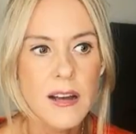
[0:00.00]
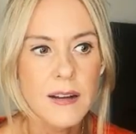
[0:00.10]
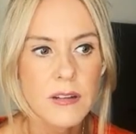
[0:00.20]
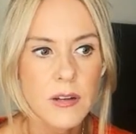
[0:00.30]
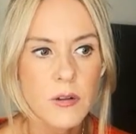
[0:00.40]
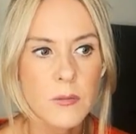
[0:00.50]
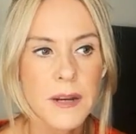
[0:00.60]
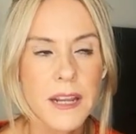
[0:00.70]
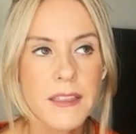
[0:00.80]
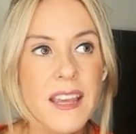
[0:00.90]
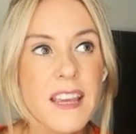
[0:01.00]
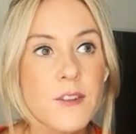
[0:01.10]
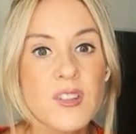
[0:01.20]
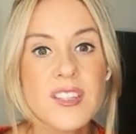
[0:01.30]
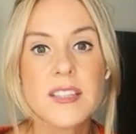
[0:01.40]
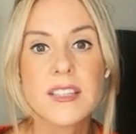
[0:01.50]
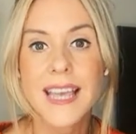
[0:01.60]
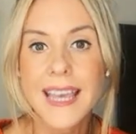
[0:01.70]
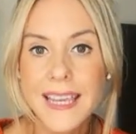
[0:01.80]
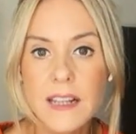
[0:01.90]
out local, but I think if you
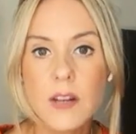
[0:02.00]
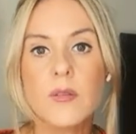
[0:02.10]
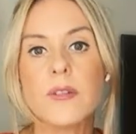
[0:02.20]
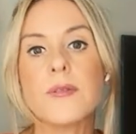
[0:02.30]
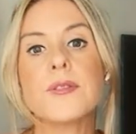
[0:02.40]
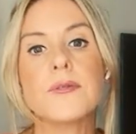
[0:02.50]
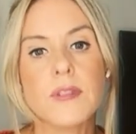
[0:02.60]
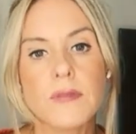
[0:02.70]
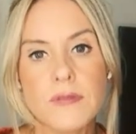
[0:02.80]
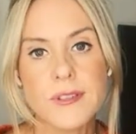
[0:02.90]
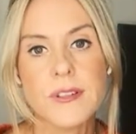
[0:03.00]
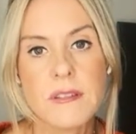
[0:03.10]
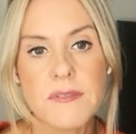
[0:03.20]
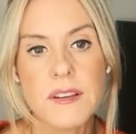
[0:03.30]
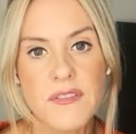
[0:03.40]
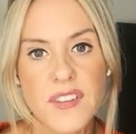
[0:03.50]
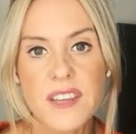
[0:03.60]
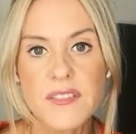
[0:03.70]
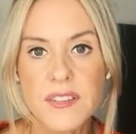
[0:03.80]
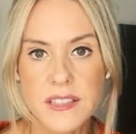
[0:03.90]
stay local, you don't do yourself any
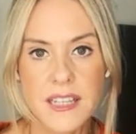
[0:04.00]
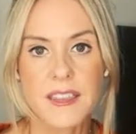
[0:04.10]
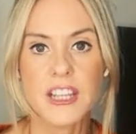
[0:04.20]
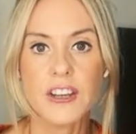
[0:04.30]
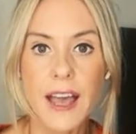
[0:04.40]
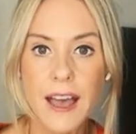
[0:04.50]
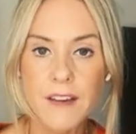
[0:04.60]
favors. I think you have